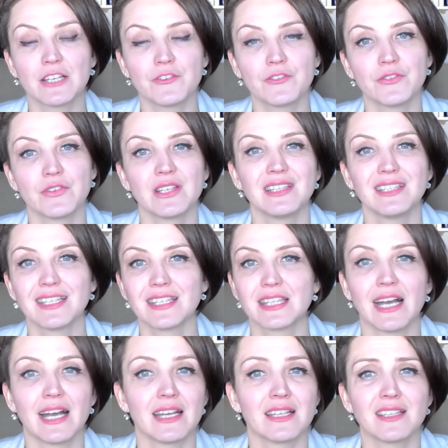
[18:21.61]
and feeling
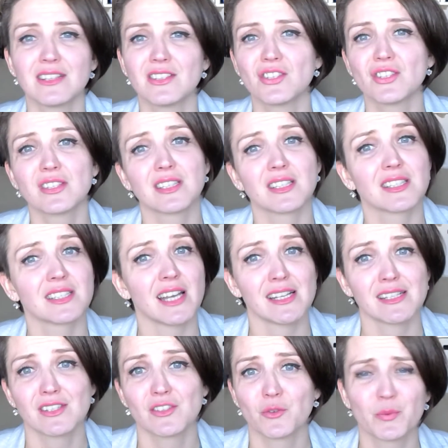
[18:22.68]
that it's just
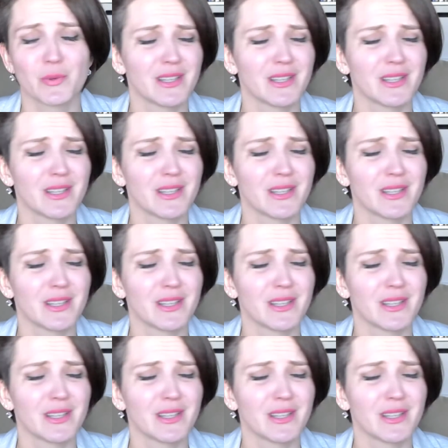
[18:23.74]
excessive.